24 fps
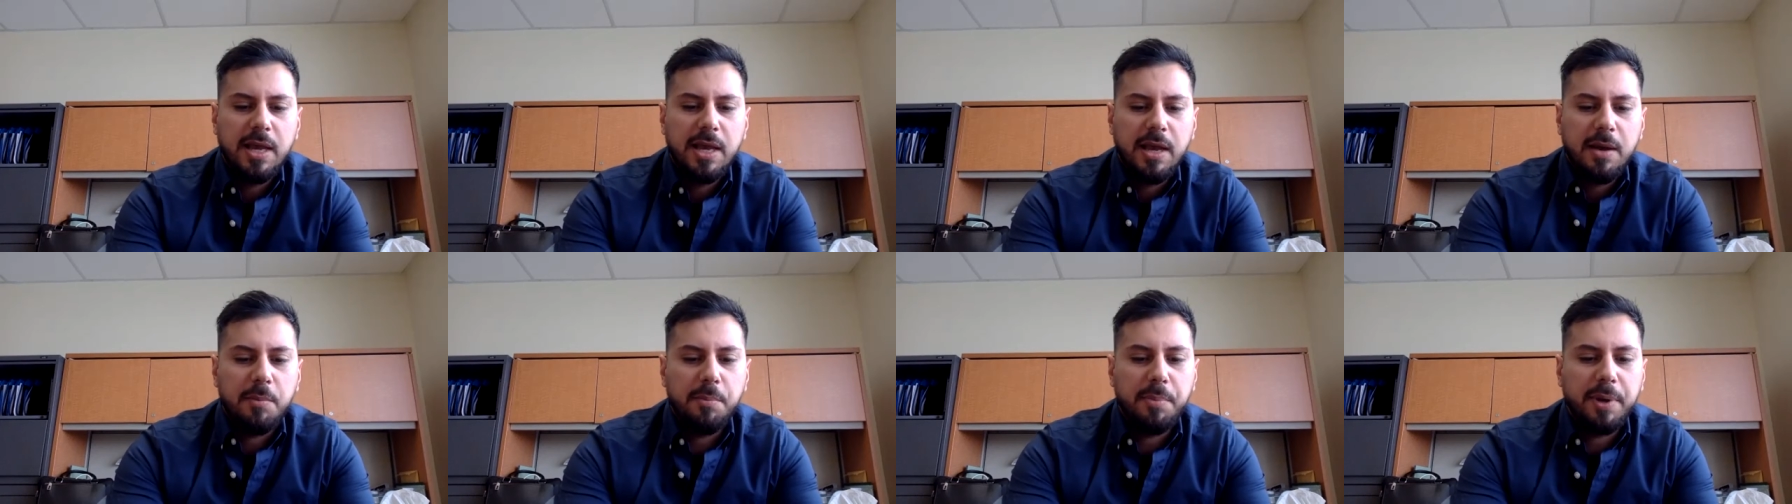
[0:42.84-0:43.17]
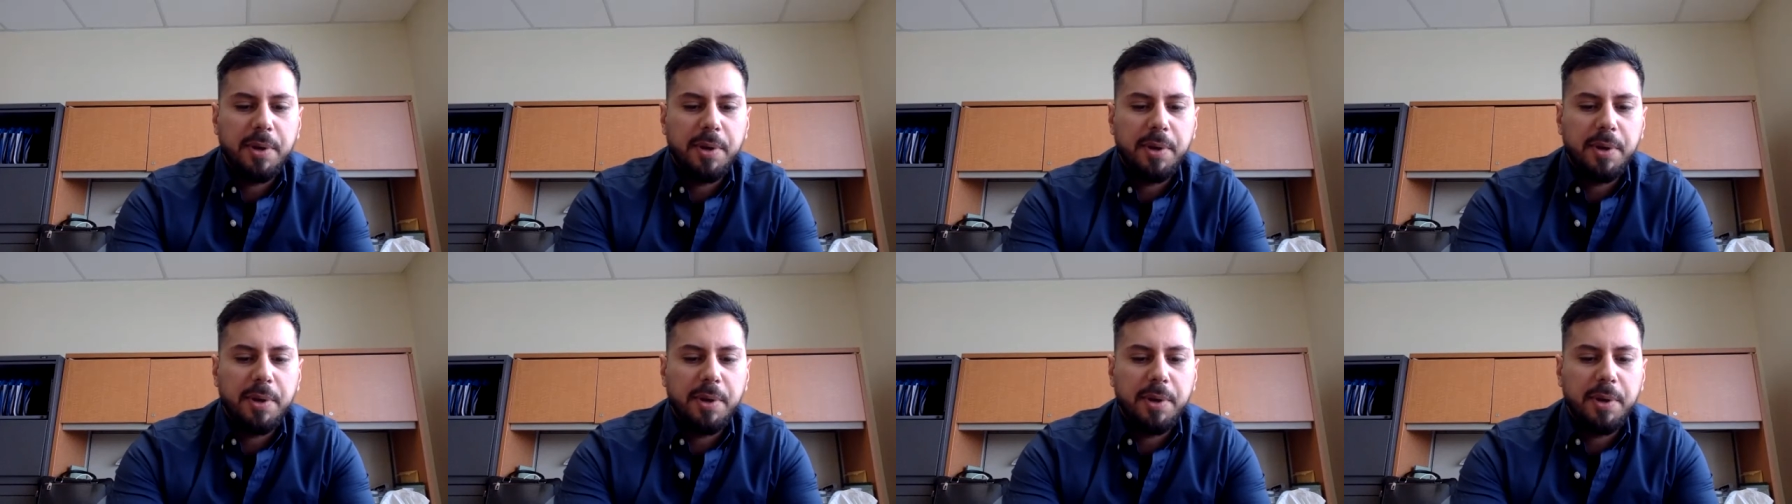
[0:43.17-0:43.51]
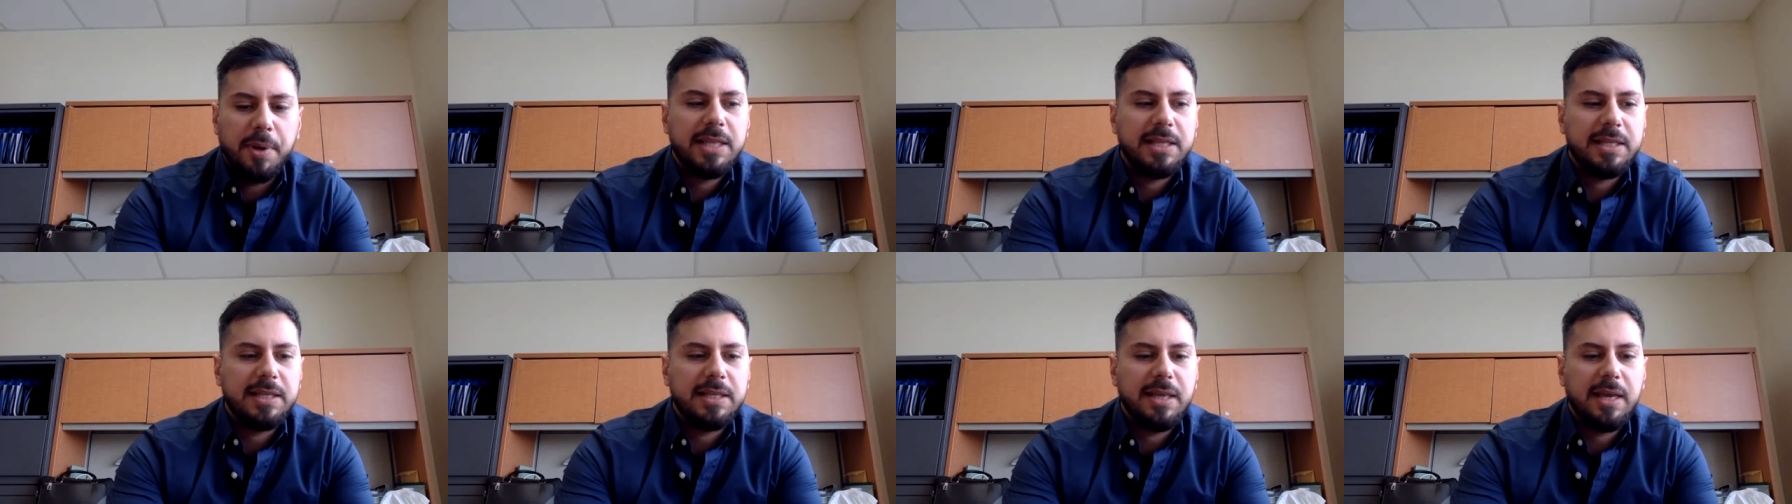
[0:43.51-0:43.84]
But at the end of
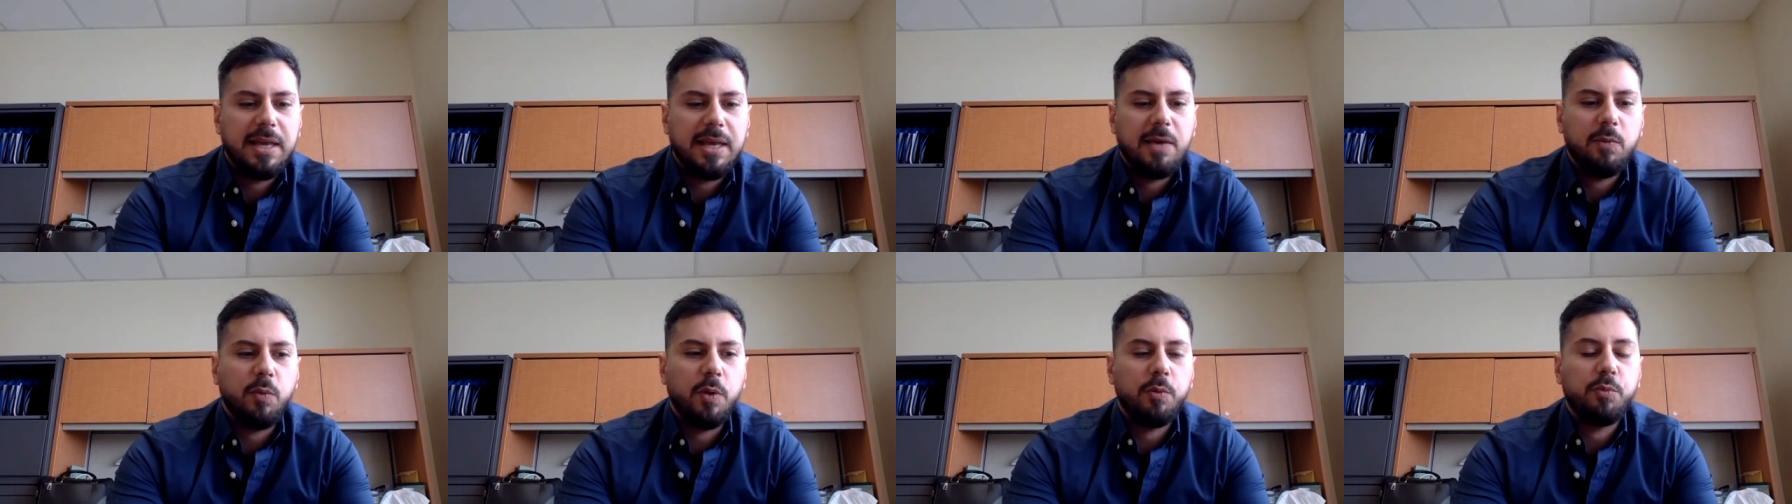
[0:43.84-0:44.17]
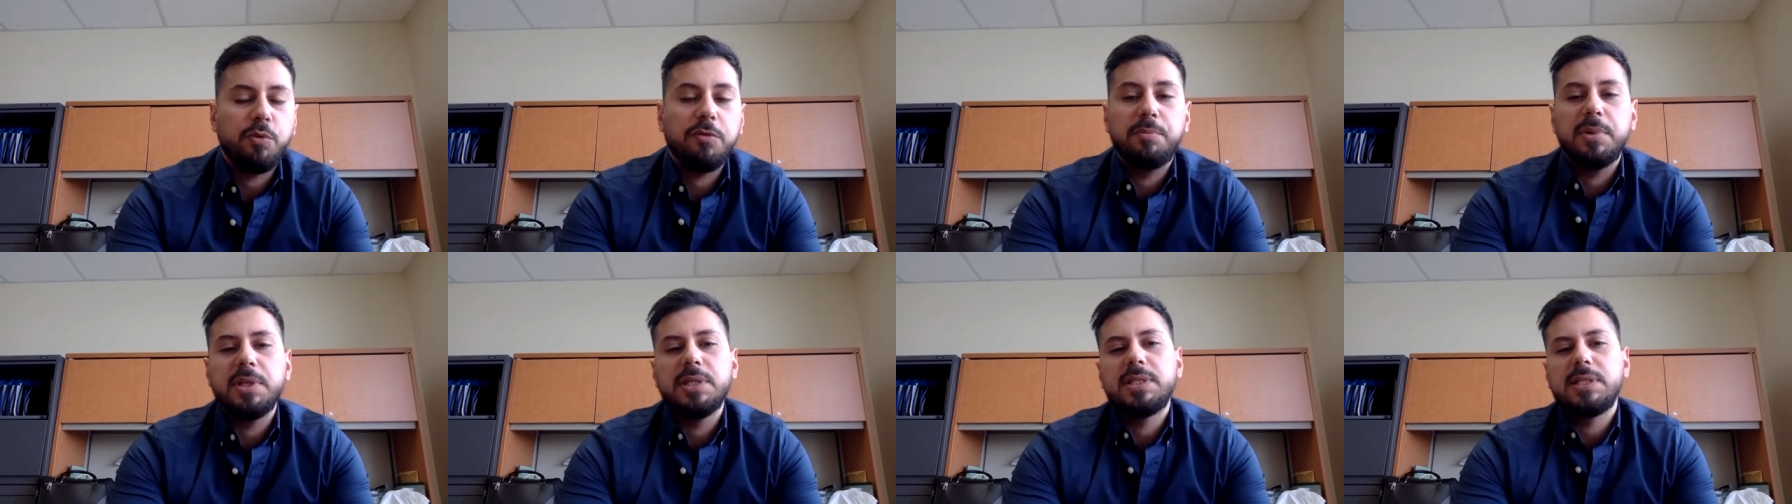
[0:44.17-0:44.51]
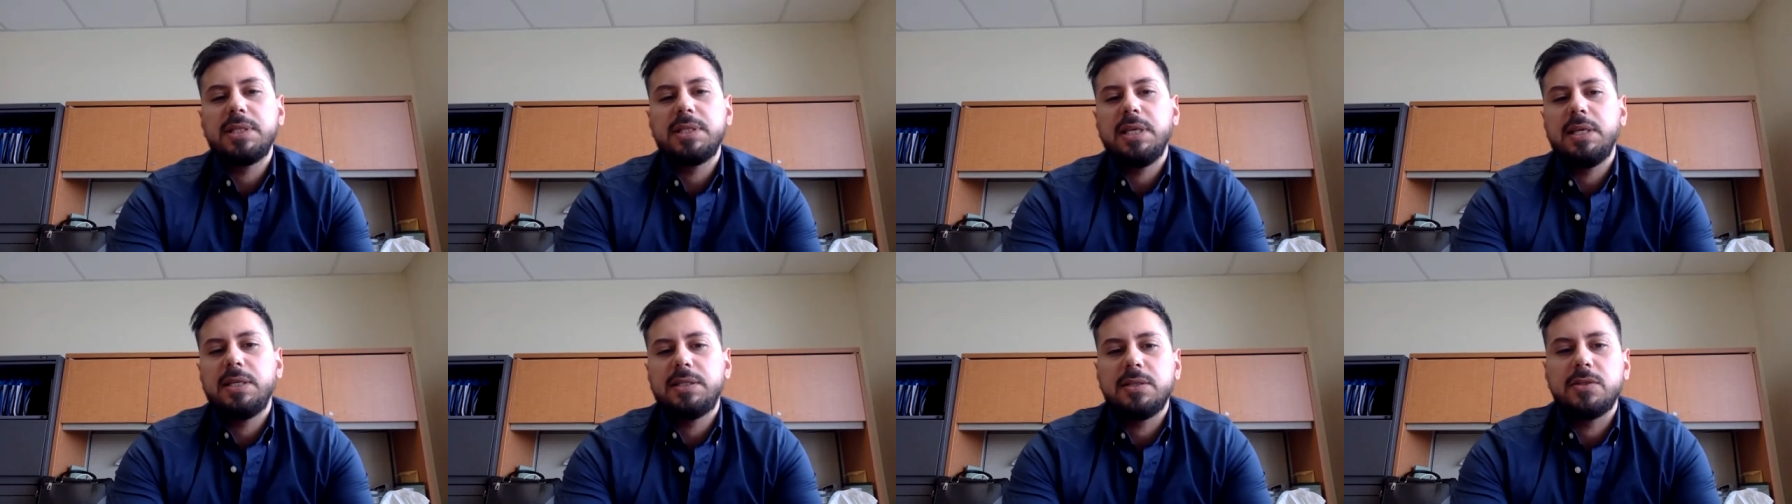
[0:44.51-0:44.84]
the day, what we've been
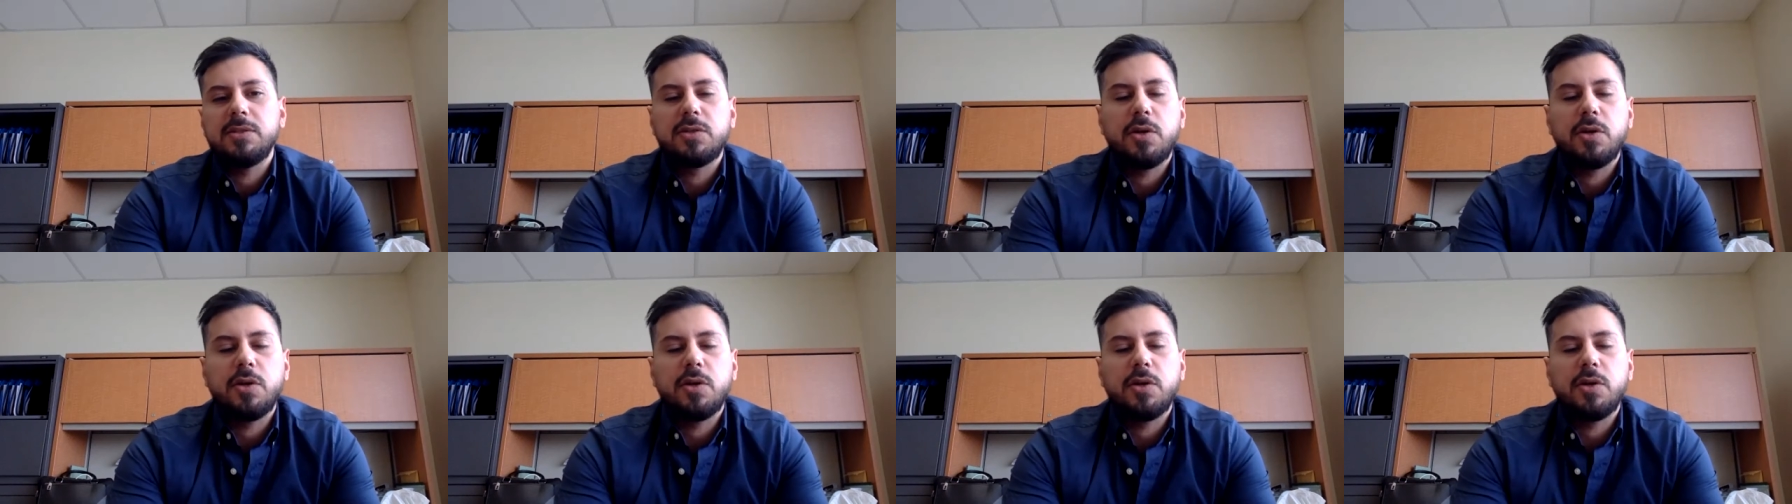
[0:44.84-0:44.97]
seeing since